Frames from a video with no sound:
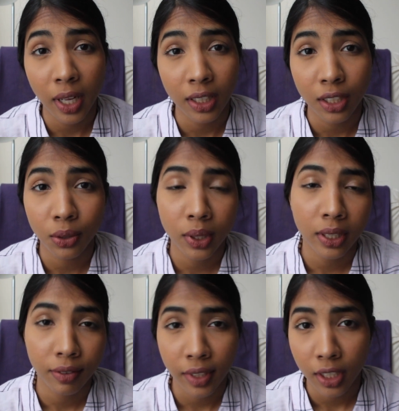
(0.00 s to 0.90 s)
Bali, you can
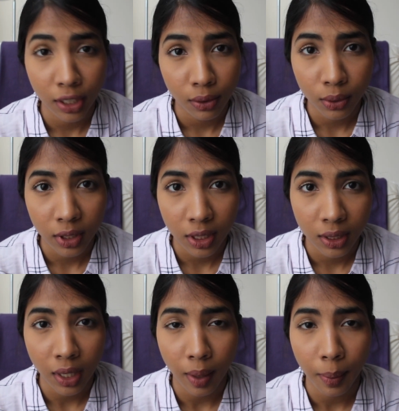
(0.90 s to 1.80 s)
definitely use
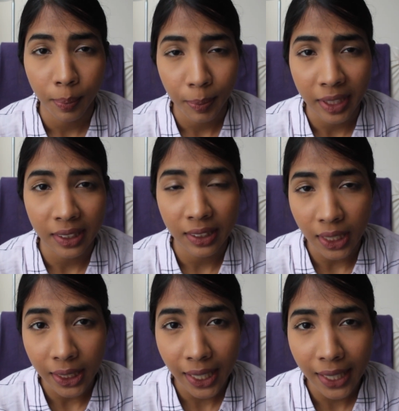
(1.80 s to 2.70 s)
this person's
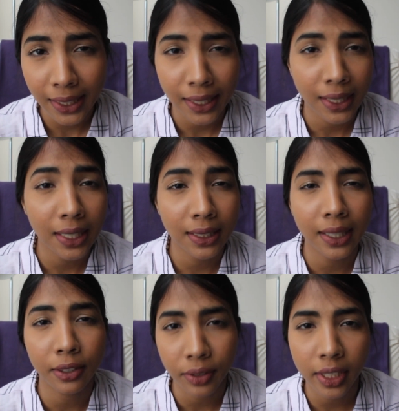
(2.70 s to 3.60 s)
contact, and he's
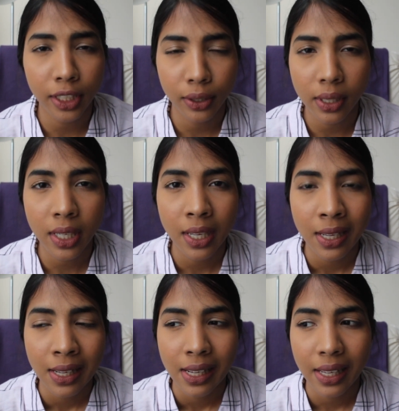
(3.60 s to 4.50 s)
like really good.
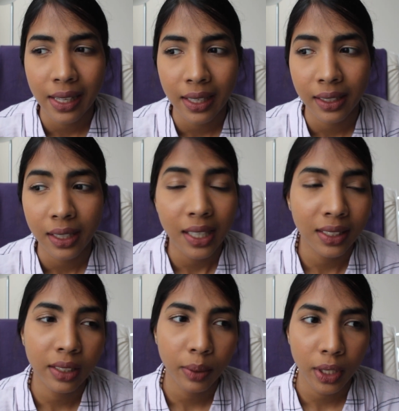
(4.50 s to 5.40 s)
And
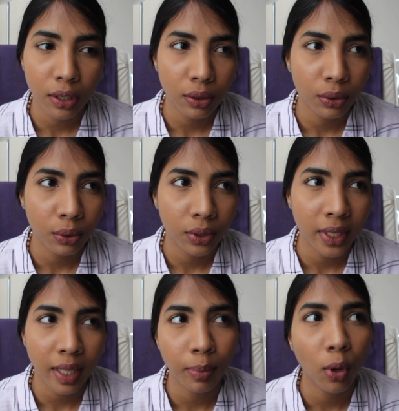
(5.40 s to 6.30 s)
he's the one who
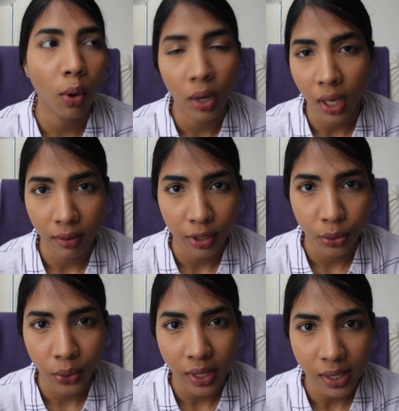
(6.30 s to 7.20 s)
set up all our
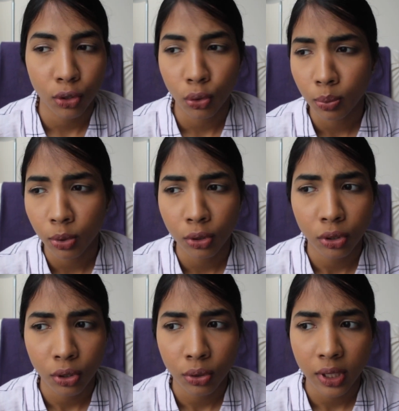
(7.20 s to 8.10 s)
tours to
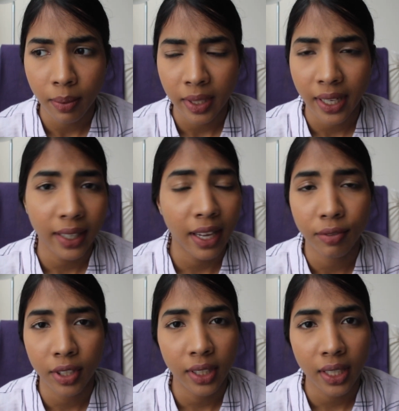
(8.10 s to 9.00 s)
Ubud, to Seminyak,
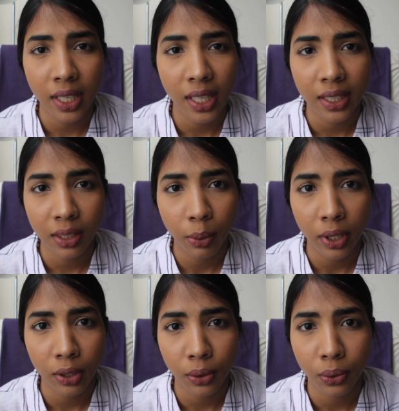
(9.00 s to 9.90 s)
everything. He's the
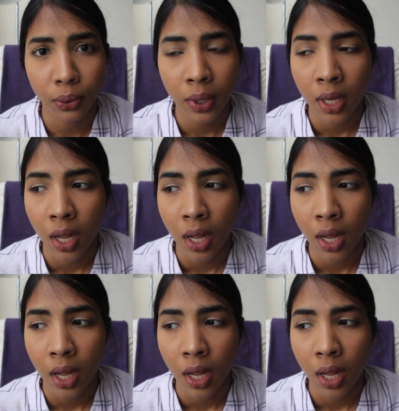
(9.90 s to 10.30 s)
one who